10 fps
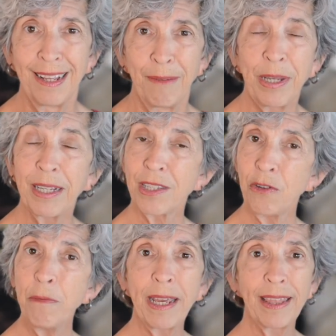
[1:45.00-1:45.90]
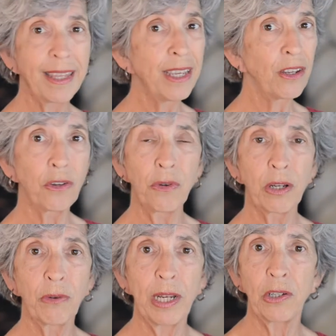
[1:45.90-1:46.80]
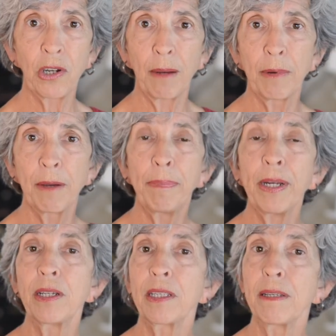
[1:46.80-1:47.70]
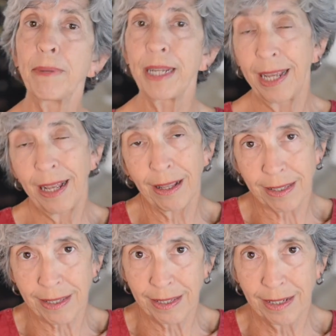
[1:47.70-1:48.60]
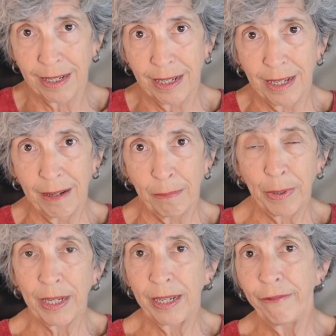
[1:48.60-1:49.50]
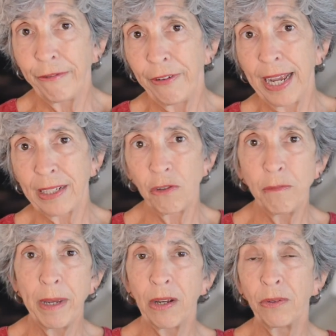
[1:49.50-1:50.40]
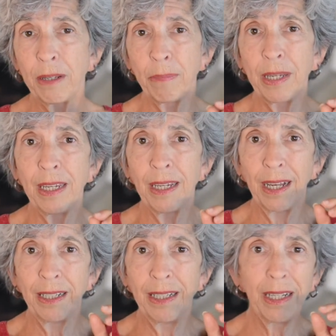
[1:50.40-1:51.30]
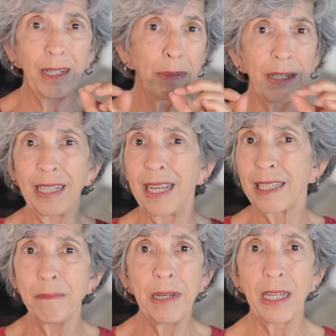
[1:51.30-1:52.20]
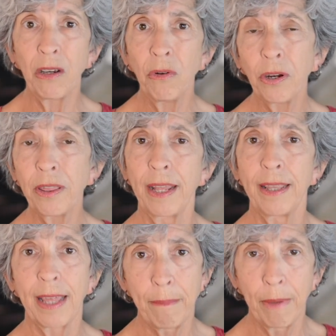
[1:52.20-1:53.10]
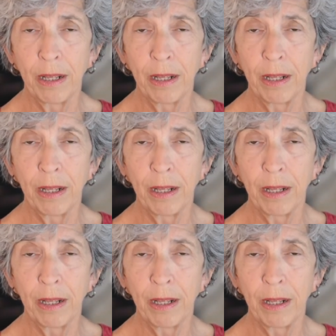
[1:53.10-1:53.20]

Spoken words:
Because you may think you're doing a great job compared to somebody else, but in fact, you may only be a little bit less mediocre than them.